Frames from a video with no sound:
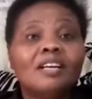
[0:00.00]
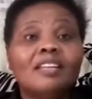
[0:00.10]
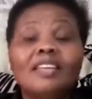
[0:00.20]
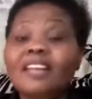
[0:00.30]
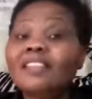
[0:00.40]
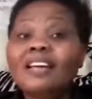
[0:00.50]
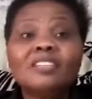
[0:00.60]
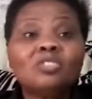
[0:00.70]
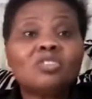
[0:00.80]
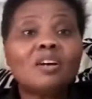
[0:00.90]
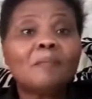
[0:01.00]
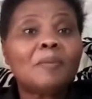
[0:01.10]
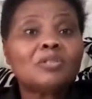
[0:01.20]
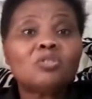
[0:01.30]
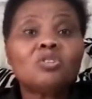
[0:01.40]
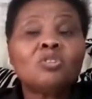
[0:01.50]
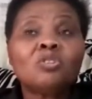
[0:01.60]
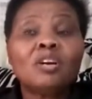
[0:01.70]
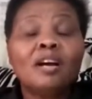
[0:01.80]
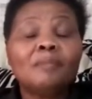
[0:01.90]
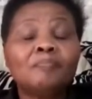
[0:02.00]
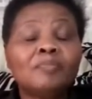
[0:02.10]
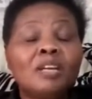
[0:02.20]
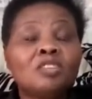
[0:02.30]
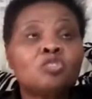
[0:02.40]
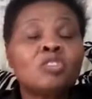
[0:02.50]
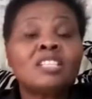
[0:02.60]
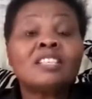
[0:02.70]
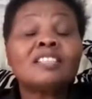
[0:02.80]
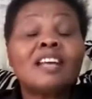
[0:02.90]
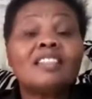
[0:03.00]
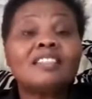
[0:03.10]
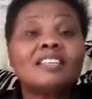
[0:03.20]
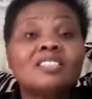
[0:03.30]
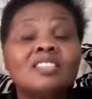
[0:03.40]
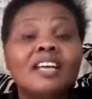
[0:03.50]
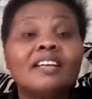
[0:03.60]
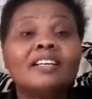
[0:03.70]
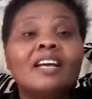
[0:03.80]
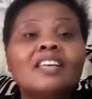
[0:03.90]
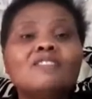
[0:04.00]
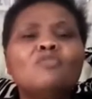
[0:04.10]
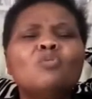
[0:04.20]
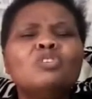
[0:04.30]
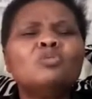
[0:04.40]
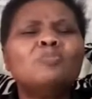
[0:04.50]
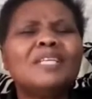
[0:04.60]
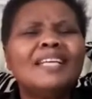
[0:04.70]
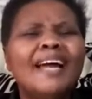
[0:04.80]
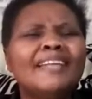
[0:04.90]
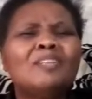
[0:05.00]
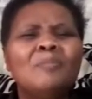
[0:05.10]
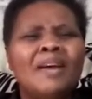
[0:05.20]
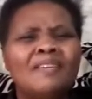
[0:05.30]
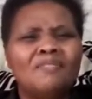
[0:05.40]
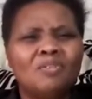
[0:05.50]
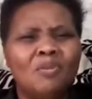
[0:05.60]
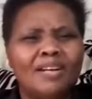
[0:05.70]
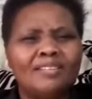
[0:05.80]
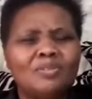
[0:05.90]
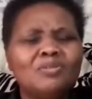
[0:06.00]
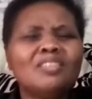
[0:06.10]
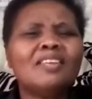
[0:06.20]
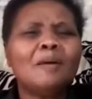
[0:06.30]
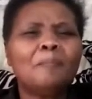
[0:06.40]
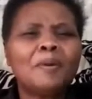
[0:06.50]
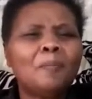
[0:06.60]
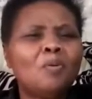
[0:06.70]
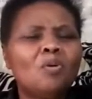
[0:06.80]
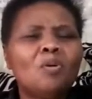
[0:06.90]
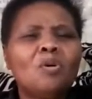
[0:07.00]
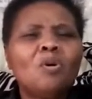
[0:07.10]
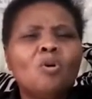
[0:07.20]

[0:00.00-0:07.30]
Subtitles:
The other intrapersonal stresses are things like if you want to be liked by everyone. You see, there are people